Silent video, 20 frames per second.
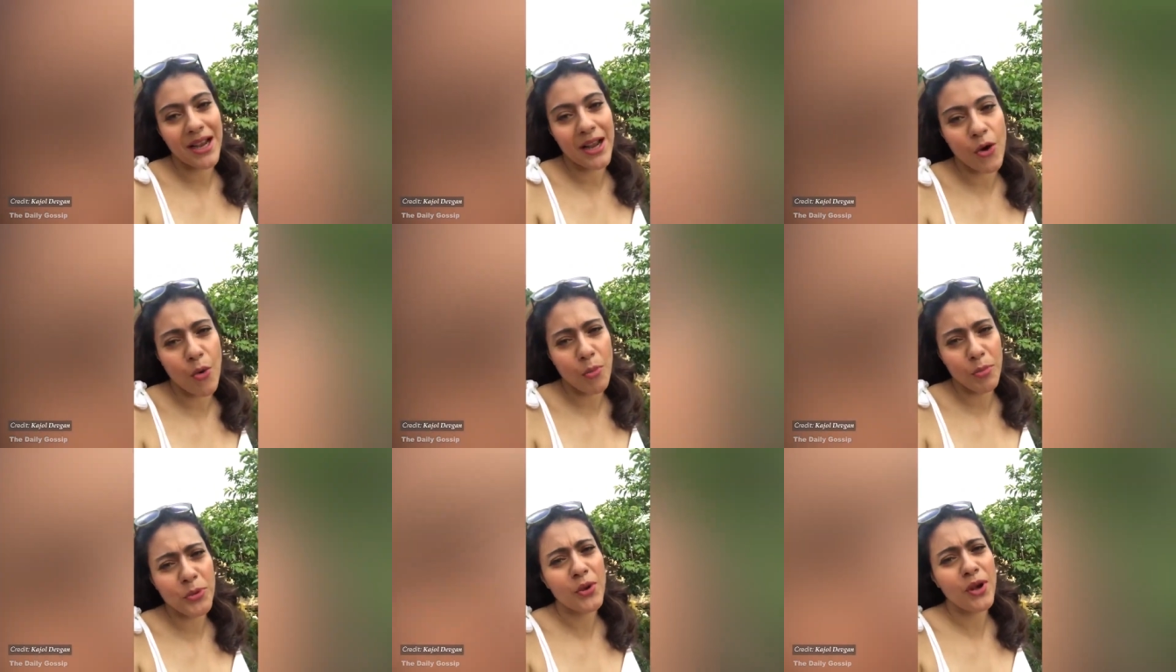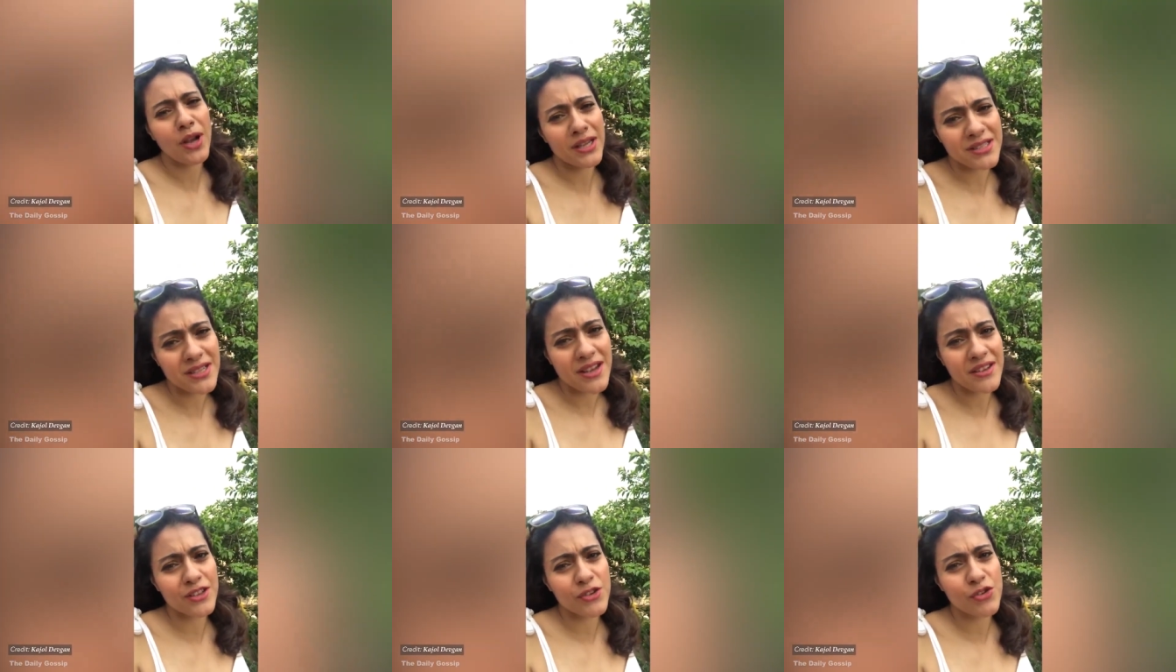I hope you
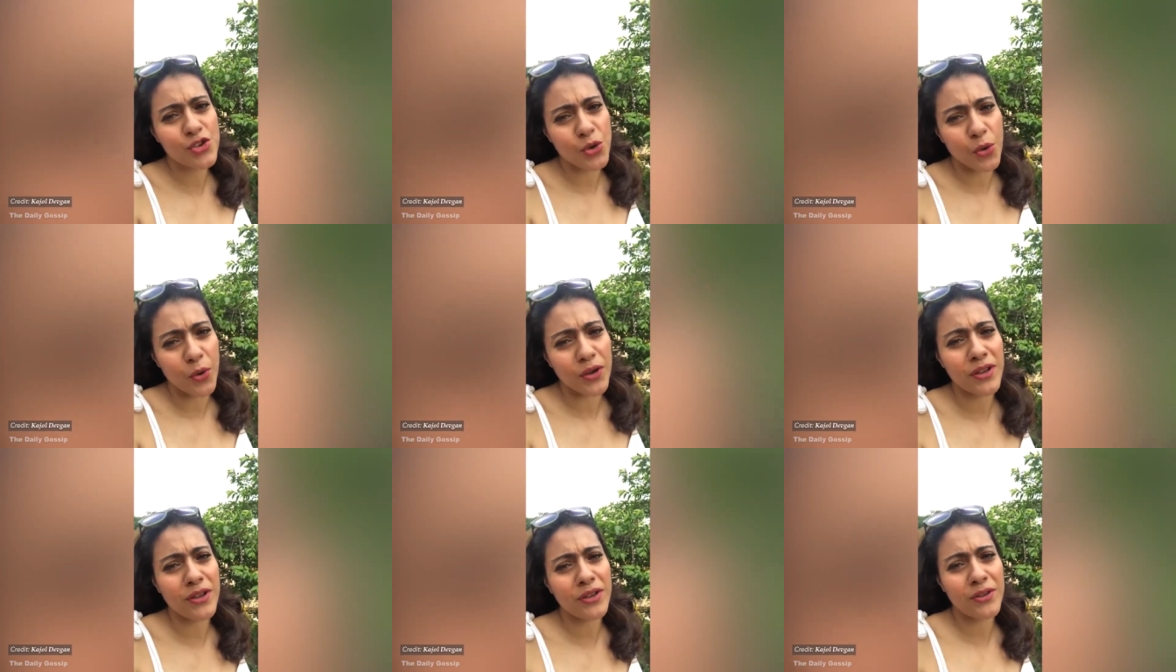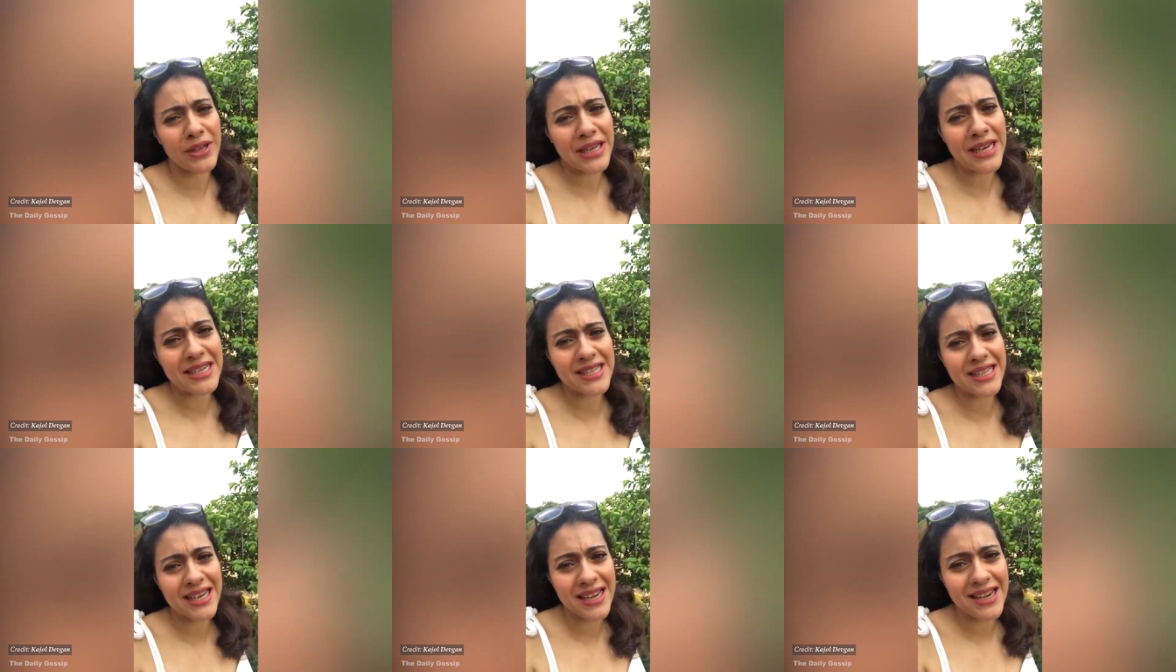guys are enjoying your
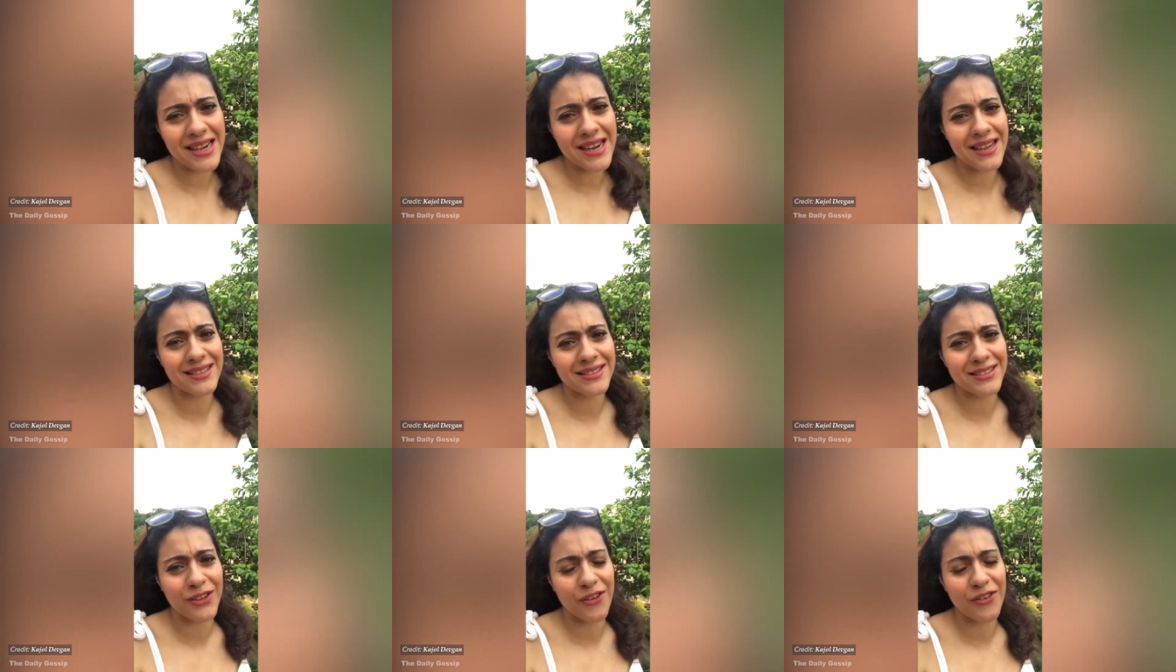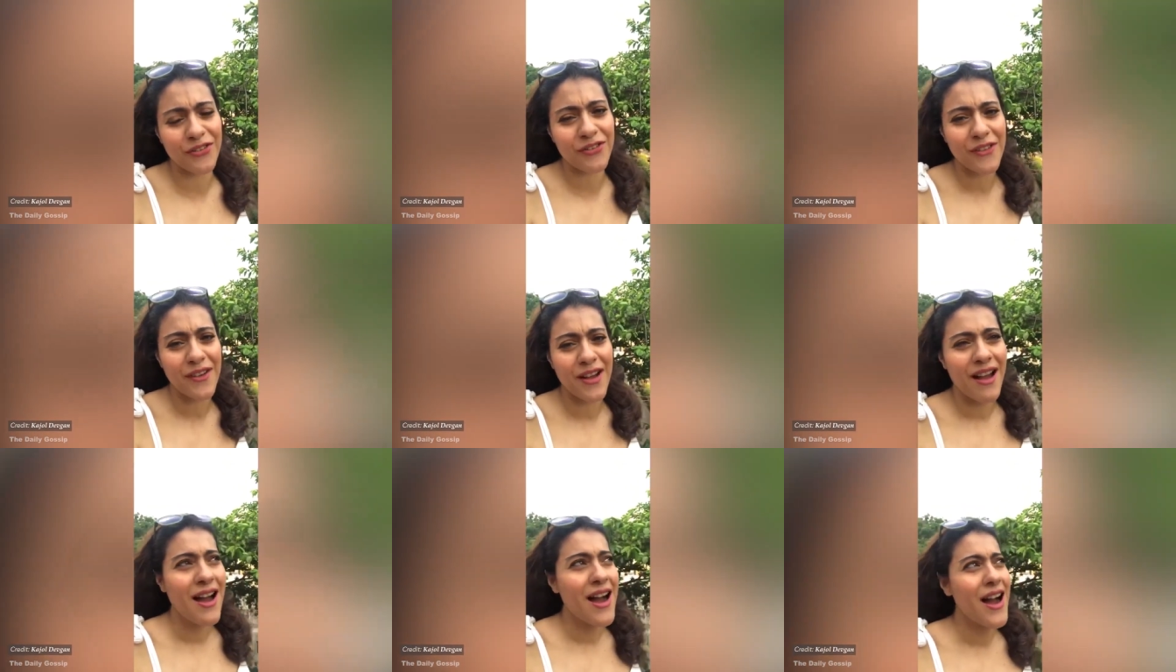18 days of
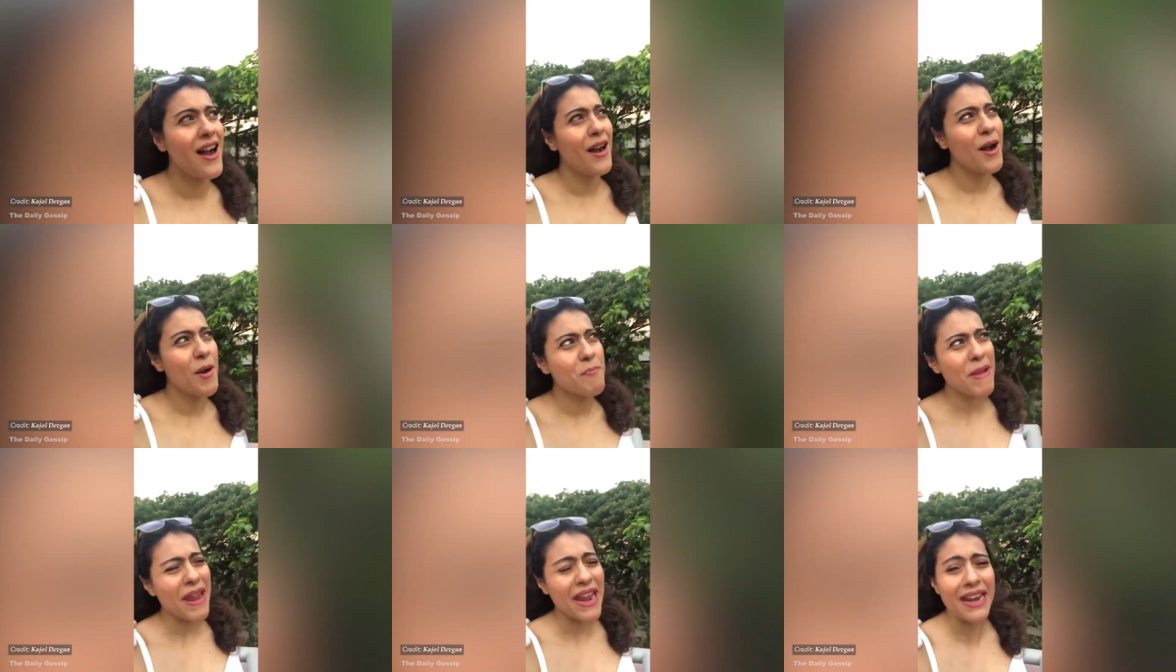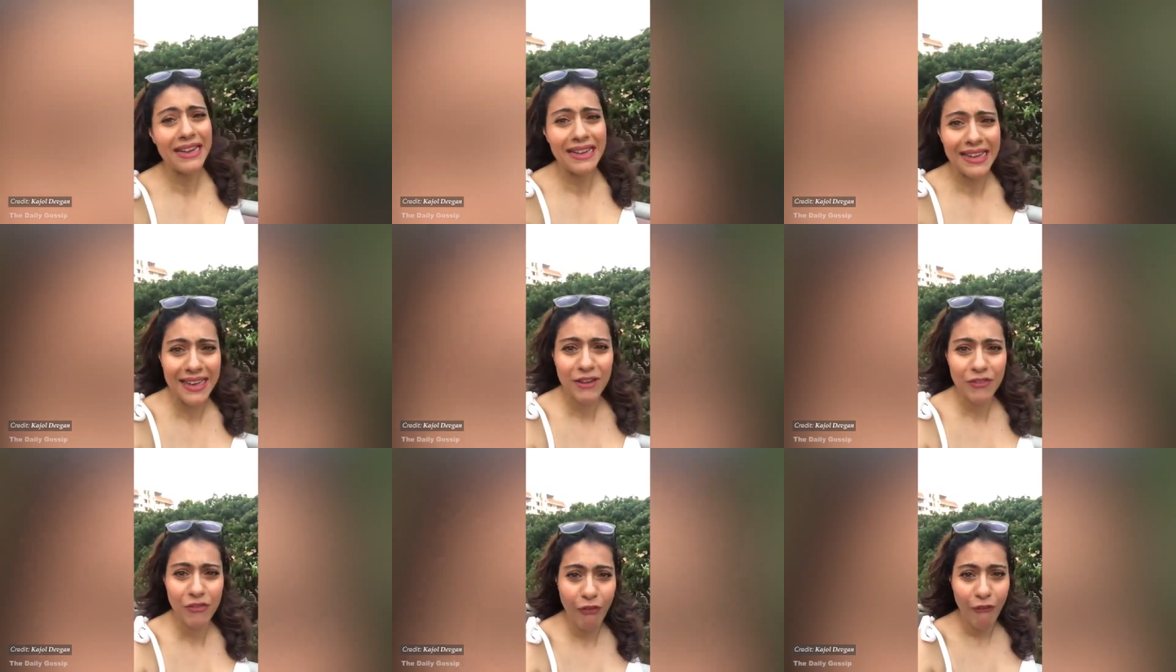paid
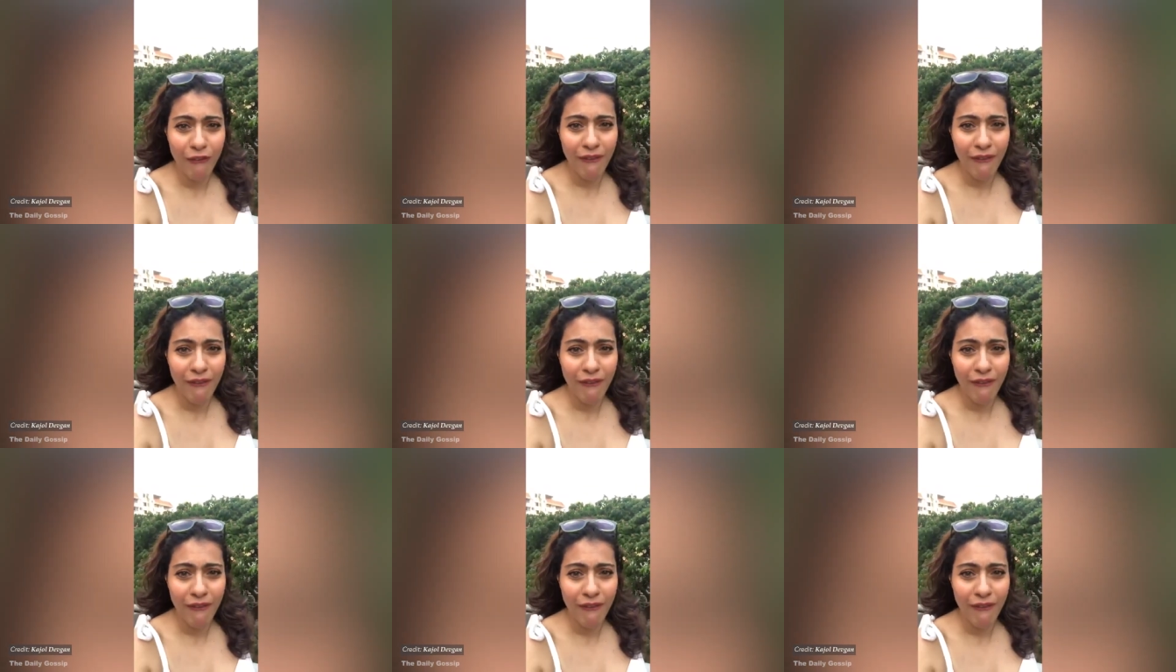leave.